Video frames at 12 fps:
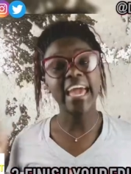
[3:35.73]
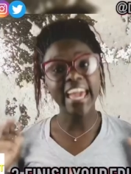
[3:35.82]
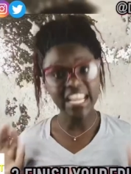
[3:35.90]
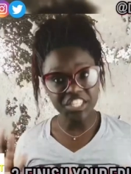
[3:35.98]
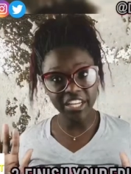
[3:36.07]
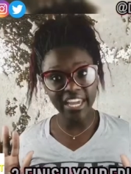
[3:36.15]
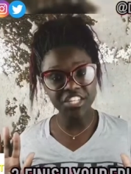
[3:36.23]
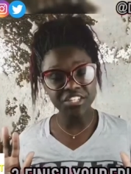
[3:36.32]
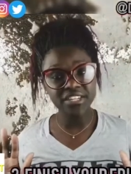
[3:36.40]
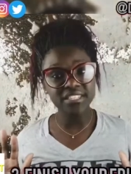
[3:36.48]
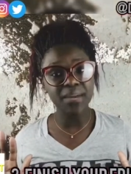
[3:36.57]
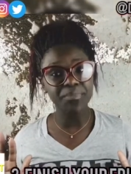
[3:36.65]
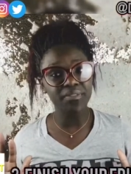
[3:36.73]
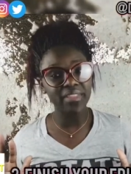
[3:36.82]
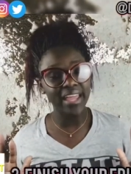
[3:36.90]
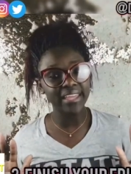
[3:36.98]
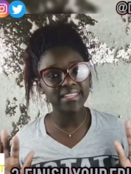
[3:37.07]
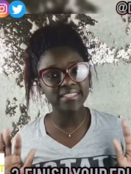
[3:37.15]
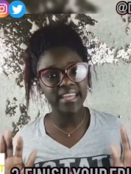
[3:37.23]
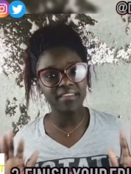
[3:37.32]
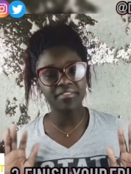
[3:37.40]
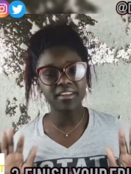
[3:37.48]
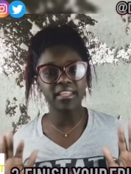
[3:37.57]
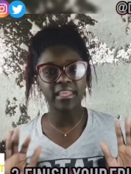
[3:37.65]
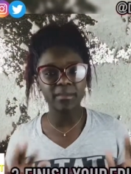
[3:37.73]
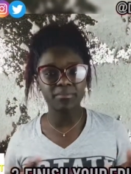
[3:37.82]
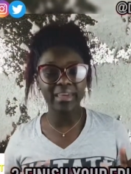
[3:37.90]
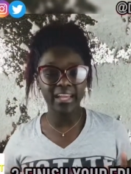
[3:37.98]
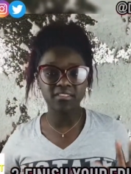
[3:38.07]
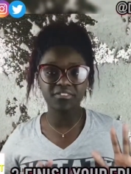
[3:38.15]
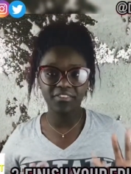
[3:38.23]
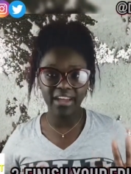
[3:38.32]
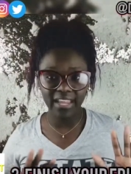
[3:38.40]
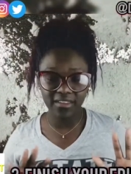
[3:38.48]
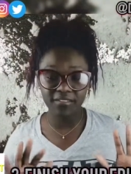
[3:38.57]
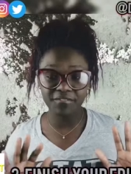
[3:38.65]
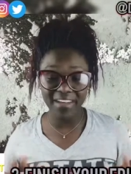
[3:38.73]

Education is something that can definitely impact fi